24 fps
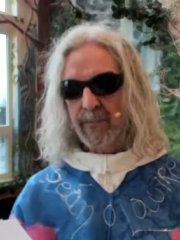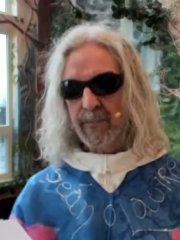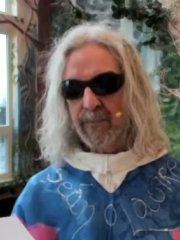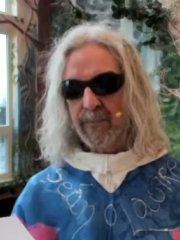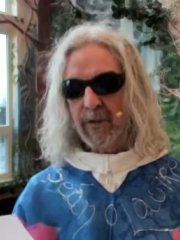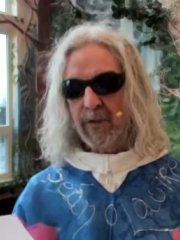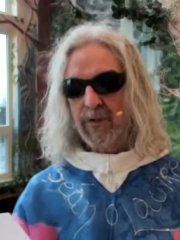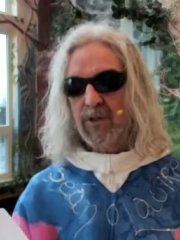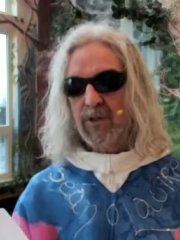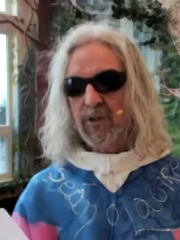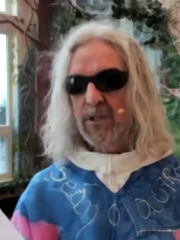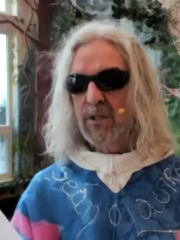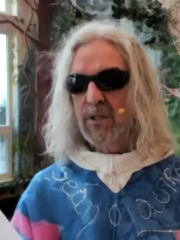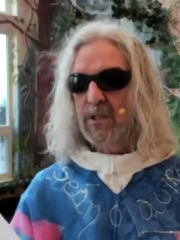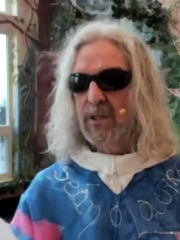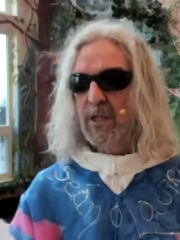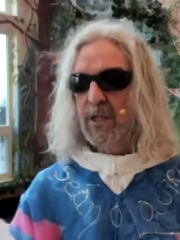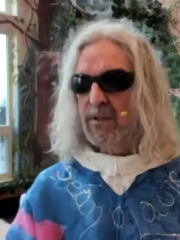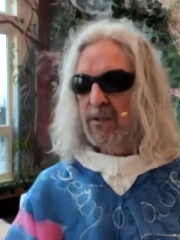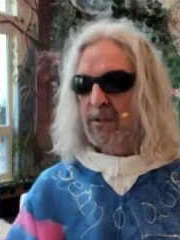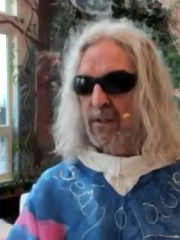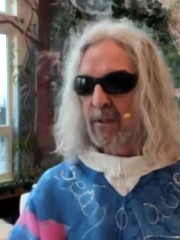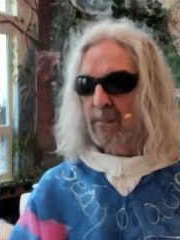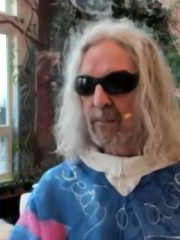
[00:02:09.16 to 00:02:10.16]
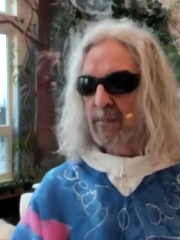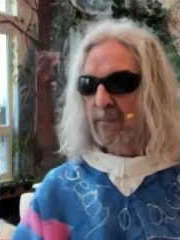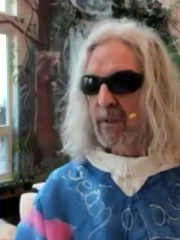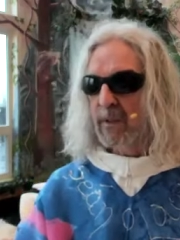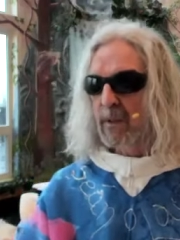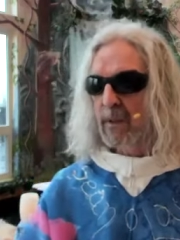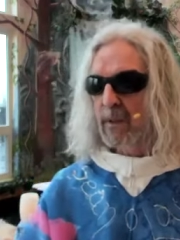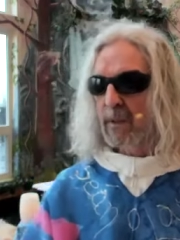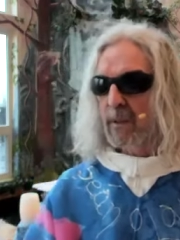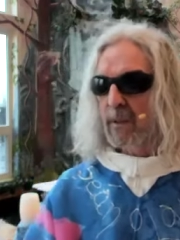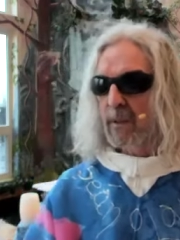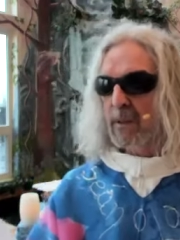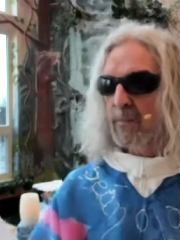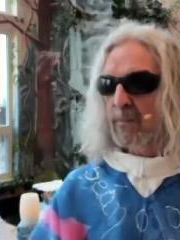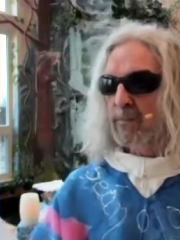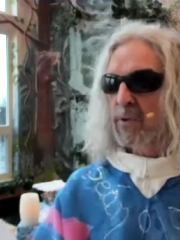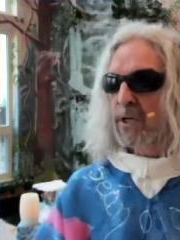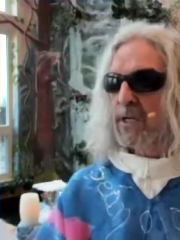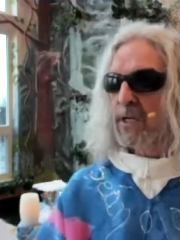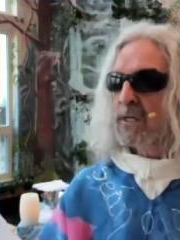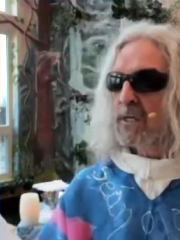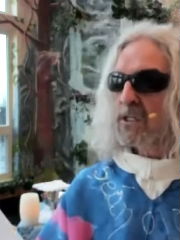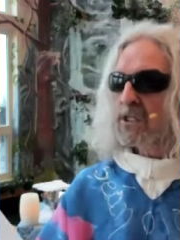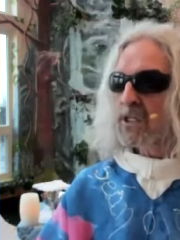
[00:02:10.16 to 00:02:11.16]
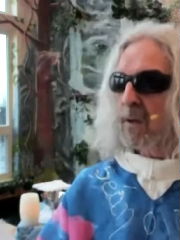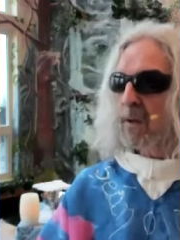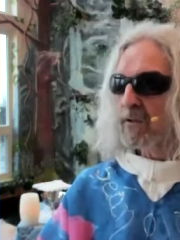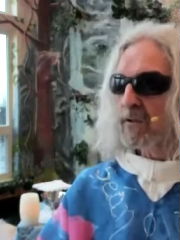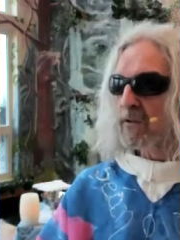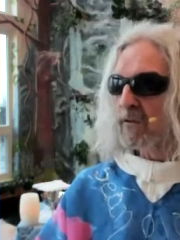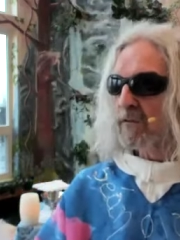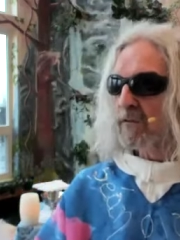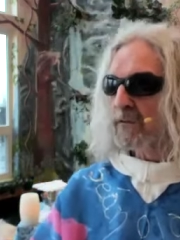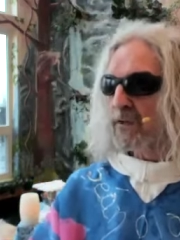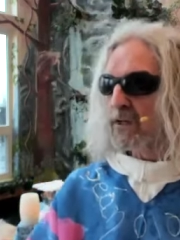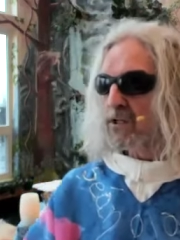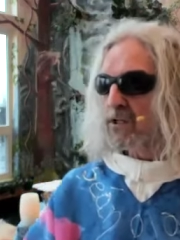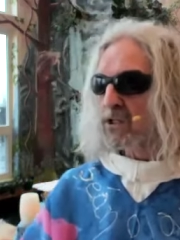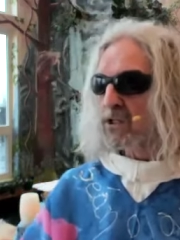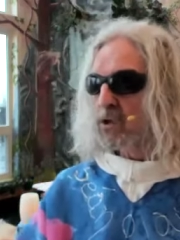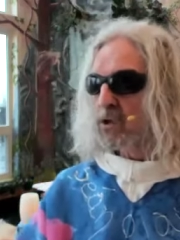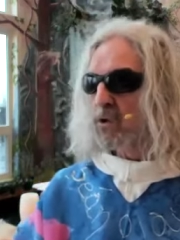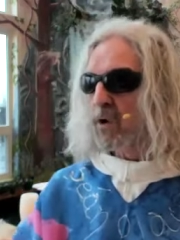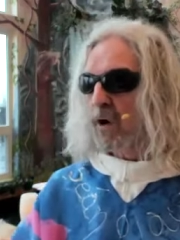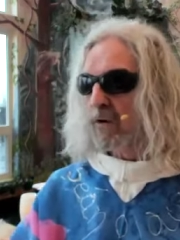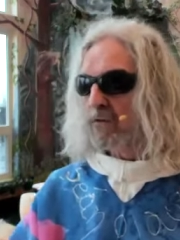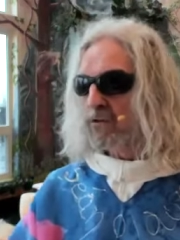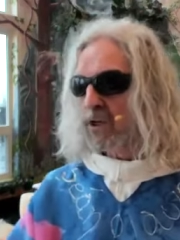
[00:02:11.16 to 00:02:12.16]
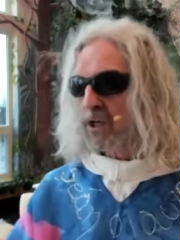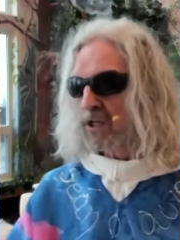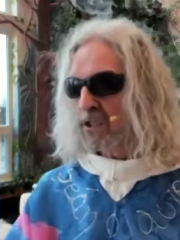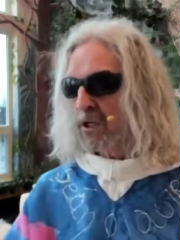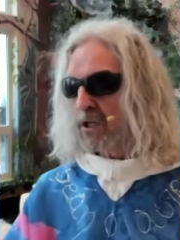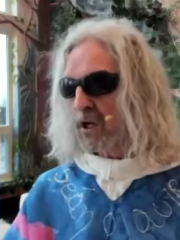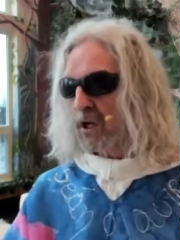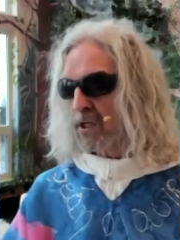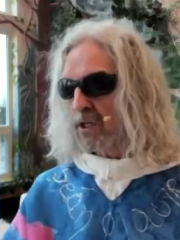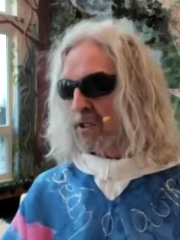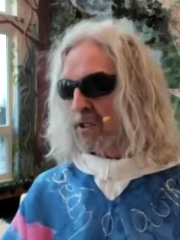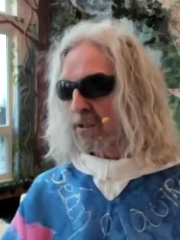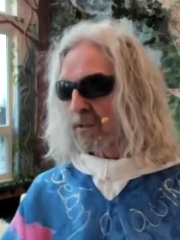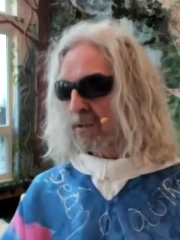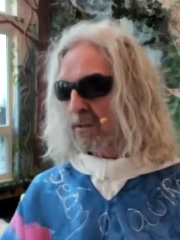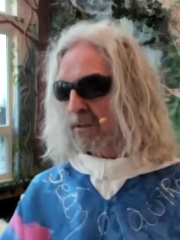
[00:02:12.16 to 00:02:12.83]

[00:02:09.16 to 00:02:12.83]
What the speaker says: Jesus said to them, "Bring some of the fish you have just caught."